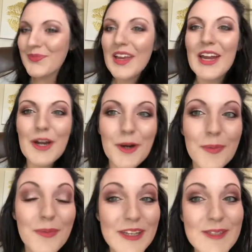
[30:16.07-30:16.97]
I hope
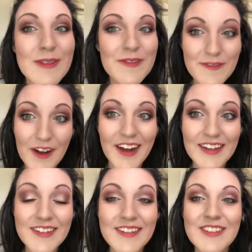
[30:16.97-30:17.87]
this was
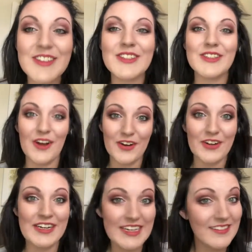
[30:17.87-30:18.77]
fun.
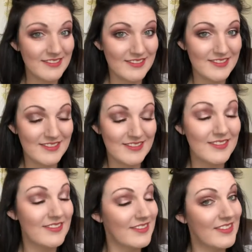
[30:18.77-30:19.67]
Sorry
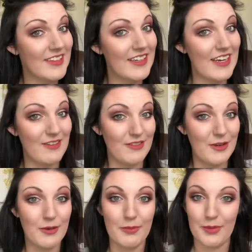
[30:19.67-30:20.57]
if you
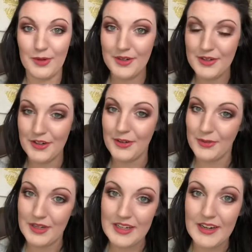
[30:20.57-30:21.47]
are bored or
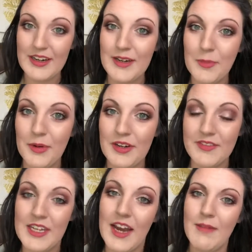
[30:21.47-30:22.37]
annoyed at any point of
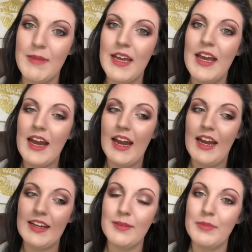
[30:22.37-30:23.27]
time, I
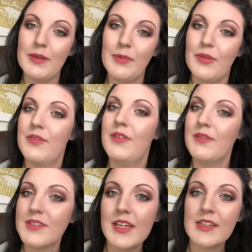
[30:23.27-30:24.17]
can be both of those
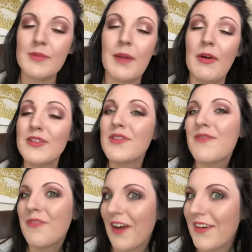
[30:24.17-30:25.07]
things, but I'm also
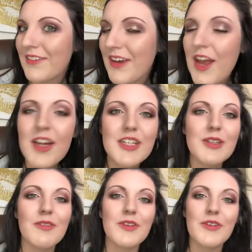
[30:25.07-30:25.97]
fun. So
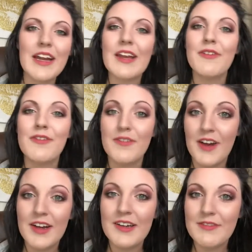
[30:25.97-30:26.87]
if you like
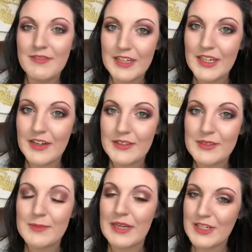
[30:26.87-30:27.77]
fun videos,
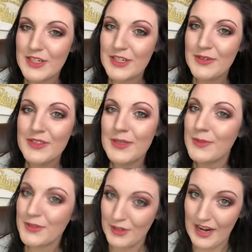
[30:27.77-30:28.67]
make sure you
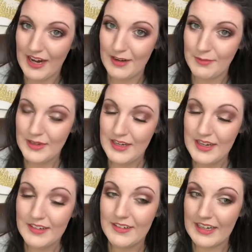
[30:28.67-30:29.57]
subscribe,
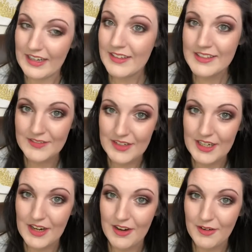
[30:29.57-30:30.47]
like this
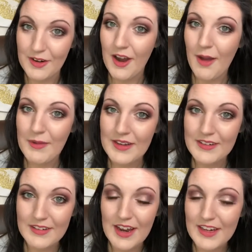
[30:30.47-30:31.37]
video, comment
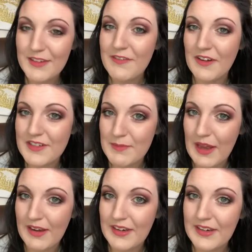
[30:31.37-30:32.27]
on how you felt
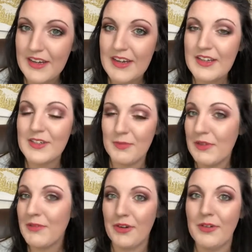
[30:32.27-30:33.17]
about it. Don't be
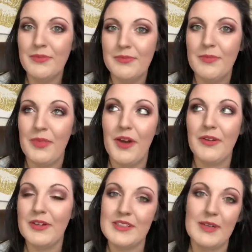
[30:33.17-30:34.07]
rude, though,
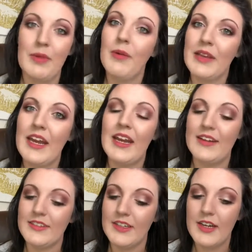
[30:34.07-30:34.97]
because I probably can't
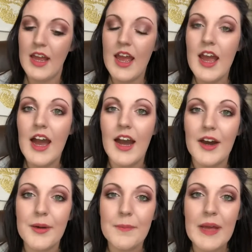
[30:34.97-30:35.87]
handle it.
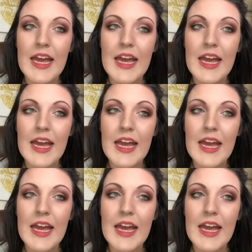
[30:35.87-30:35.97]
I